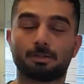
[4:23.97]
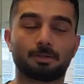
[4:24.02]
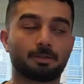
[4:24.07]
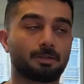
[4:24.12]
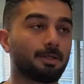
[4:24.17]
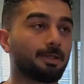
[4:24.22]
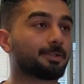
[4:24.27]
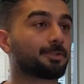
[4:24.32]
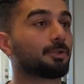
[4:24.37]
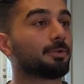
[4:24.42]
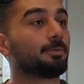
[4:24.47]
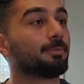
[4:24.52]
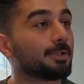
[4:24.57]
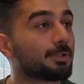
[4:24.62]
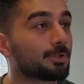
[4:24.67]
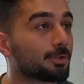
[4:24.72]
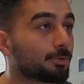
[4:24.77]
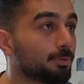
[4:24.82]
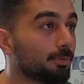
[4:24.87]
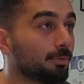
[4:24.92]
This room
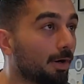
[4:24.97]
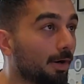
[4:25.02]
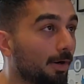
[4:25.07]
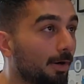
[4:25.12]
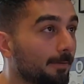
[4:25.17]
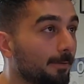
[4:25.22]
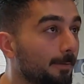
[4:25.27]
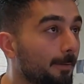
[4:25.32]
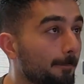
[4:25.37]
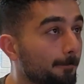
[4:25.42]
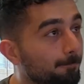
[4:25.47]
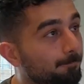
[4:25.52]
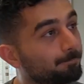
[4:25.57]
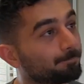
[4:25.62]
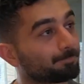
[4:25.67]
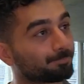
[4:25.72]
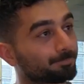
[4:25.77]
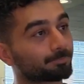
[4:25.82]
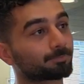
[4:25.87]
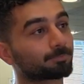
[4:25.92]
is too hot.
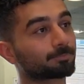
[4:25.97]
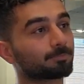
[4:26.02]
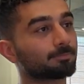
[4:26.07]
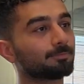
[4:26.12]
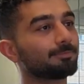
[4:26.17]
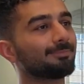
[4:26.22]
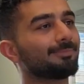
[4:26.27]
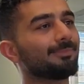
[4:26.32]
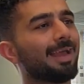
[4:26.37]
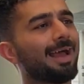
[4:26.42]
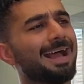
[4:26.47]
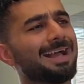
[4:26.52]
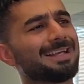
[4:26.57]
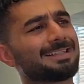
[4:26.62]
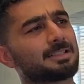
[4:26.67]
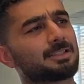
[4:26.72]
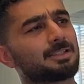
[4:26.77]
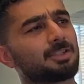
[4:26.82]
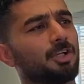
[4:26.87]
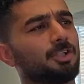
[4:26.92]

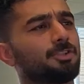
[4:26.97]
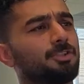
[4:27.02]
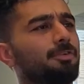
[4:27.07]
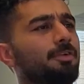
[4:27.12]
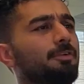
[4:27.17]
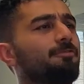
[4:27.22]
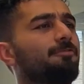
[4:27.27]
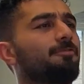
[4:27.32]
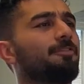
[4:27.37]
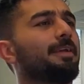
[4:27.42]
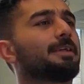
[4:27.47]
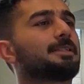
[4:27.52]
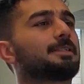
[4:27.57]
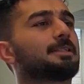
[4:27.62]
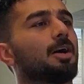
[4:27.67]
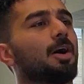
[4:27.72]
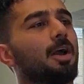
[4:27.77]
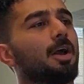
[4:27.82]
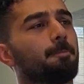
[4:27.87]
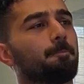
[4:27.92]
As such, we fixed
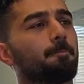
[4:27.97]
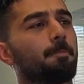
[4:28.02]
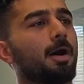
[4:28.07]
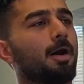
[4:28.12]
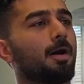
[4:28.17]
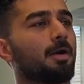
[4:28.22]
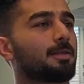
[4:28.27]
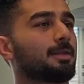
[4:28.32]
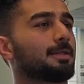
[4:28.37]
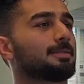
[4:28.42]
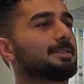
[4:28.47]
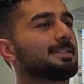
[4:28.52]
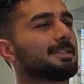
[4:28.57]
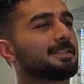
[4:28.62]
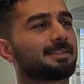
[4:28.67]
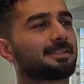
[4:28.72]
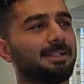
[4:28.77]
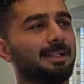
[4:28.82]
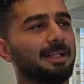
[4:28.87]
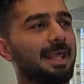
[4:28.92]
the hypothesis,
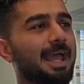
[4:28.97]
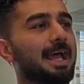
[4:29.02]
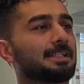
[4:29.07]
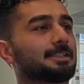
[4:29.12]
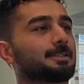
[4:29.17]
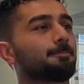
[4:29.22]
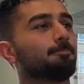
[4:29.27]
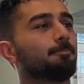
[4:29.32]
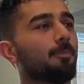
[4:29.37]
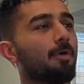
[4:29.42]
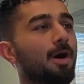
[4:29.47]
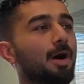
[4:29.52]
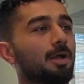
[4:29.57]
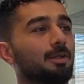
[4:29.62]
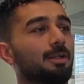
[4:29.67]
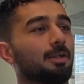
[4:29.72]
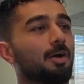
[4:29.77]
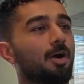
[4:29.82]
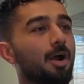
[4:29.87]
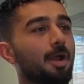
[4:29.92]
class,
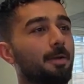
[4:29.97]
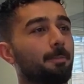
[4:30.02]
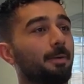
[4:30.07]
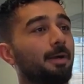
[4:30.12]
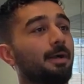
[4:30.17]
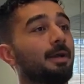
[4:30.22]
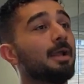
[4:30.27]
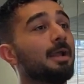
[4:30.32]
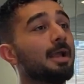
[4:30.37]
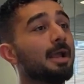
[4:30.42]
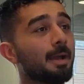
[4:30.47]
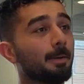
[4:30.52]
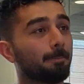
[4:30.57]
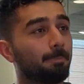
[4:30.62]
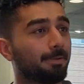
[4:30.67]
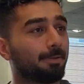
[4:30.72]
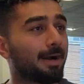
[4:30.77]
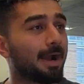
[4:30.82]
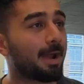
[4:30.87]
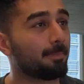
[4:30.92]
model,
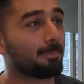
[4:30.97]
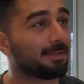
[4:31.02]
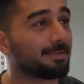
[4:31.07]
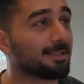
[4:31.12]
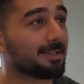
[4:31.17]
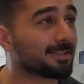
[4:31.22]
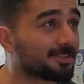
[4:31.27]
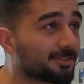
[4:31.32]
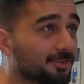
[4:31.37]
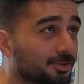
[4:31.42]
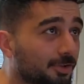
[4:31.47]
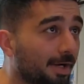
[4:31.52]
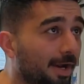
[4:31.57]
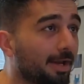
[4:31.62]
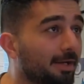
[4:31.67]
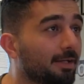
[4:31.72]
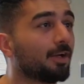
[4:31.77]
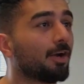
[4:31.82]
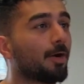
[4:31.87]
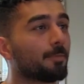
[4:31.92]
hyperparameters,
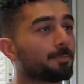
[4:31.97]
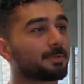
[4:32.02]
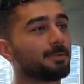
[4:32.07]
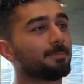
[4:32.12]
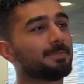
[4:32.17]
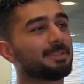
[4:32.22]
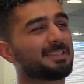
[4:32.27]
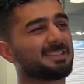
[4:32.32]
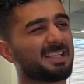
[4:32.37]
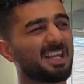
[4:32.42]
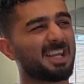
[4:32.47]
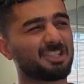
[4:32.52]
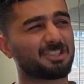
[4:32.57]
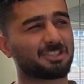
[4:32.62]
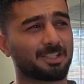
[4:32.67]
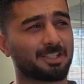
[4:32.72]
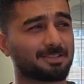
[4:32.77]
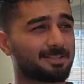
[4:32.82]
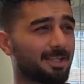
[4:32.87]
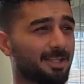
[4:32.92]
training,
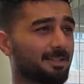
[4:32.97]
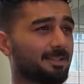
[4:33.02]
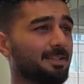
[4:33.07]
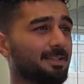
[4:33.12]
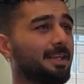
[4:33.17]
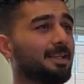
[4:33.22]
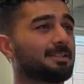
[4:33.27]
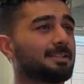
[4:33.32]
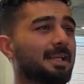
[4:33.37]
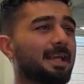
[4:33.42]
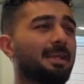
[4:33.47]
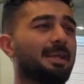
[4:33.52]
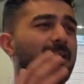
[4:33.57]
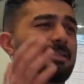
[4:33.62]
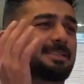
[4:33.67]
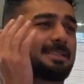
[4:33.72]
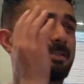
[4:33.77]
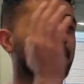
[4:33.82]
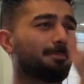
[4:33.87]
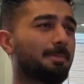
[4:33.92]
optimization techniques, and
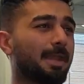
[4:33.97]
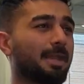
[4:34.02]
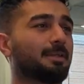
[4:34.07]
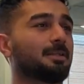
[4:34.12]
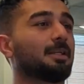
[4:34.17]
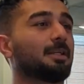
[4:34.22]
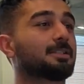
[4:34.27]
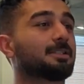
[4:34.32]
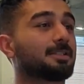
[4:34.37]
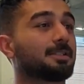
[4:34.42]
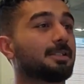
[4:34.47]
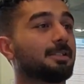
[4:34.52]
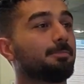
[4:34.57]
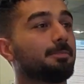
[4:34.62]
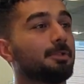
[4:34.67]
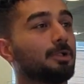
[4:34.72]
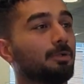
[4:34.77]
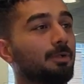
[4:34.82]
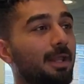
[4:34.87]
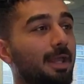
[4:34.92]
estimated,
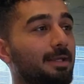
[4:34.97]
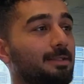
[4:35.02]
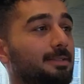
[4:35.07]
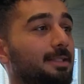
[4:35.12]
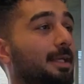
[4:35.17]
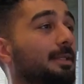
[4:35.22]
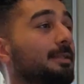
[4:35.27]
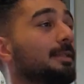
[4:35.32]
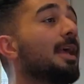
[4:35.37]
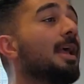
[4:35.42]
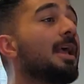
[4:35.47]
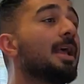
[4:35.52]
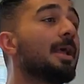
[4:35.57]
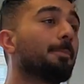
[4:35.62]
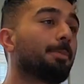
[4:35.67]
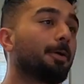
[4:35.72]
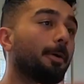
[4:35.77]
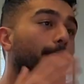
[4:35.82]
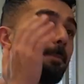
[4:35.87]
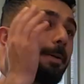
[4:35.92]
simulated,
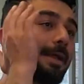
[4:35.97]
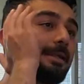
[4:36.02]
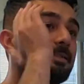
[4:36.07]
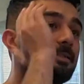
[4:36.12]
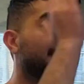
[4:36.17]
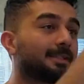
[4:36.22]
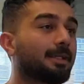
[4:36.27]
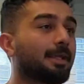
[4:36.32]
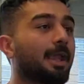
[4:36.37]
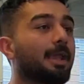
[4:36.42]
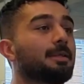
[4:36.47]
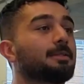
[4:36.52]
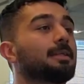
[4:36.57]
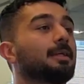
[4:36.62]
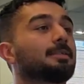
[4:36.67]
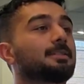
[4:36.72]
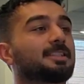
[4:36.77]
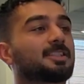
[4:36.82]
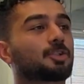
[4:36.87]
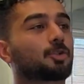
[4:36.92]

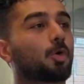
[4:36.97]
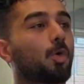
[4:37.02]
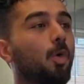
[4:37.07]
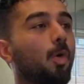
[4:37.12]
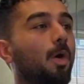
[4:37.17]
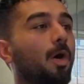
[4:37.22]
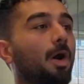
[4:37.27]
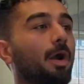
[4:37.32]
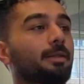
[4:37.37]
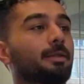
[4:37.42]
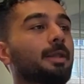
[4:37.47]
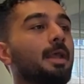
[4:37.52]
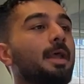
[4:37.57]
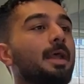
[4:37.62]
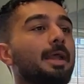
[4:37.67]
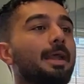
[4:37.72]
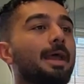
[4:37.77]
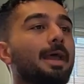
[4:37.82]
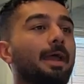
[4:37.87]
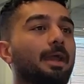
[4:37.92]
propensitated, scored
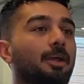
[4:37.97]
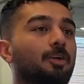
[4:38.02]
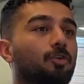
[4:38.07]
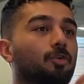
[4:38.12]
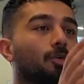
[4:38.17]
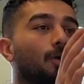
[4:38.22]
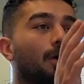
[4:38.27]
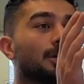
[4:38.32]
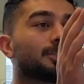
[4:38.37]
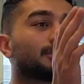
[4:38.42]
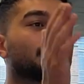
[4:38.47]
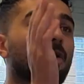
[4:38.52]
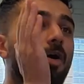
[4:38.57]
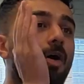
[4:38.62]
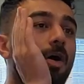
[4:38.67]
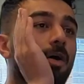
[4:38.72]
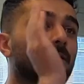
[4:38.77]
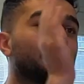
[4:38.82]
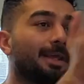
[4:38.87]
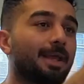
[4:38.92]
across
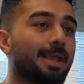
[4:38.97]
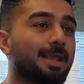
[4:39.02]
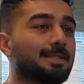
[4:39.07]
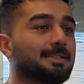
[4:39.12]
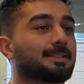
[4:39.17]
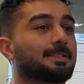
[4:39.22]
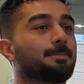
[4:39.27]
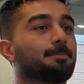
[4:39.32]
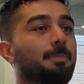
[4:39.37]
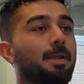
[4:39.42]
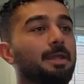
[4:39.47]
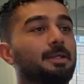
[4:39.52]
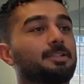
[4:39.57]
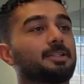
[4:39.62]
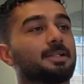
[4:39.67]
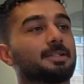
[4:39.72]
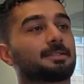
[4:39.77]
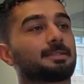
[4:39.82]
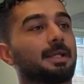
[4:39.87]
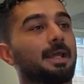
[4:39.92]
all the
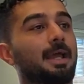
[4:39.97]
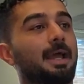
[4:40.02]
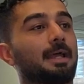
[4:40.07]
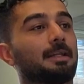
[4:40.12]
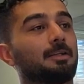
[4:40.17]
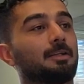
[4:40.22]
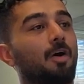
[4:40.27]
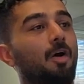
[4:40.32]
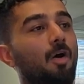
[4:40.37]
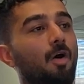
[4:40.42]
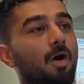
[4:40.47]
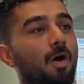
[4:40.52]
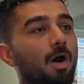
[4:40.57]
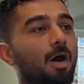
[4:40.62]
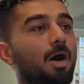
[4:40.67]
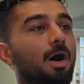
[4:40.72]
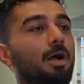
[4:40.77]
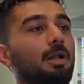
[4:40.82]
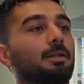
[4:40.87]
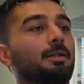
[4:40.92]
estimators and
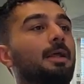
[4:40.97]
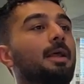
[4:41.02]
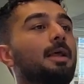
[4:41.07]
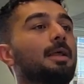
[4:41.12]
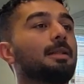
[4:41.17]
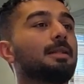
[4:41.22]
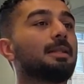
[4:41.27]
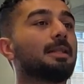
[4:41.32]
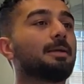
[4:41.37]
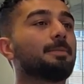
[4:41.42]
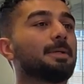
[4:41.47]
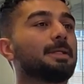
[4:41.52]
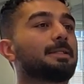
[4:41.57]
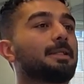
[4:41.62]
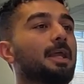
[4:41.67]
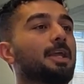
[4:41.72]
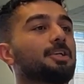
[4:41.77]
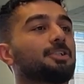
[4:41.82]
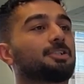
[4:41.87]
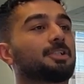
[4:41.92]
all
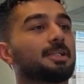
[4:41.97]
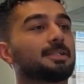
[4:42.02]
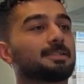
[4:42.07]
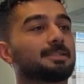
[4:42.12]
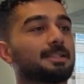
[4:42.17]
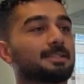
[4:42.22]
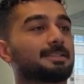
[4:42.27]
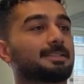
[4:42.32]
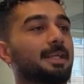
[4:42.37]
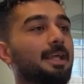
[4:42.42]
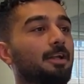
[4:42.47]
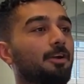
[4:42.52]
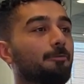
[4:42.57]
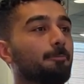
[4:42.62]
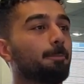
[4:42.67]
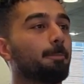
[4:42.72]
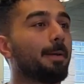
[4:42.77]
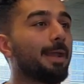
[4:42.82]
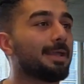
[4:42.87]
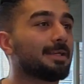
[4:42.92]
limitations, the set
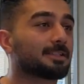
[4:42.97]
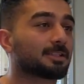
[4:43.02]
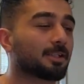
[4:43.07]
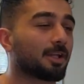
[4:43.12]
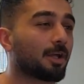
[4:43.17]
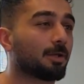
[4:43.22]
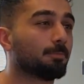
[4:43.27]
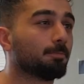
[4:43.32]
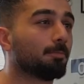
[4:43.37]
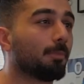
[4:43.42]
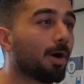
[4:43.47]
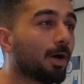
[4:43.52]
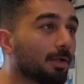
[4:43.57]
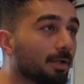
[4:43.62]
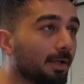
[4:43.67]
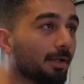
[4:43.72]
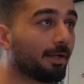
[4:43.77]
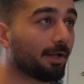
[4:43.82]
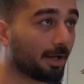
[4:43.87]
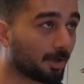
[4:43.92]
of baseline
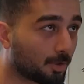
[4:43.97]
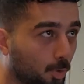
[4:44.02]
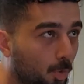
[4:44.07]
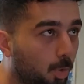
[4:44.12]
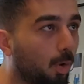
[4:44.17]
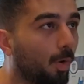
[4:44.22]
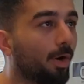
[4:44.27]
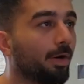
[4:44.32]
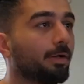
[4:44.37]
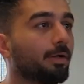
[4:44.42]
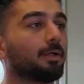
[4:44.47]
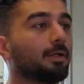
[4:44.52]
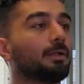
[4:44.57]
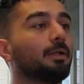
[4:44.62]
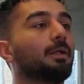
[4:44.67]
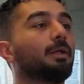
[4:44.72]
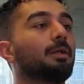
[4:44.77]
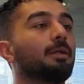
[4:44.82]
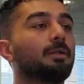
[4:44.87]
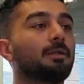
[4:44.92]
model accordingly,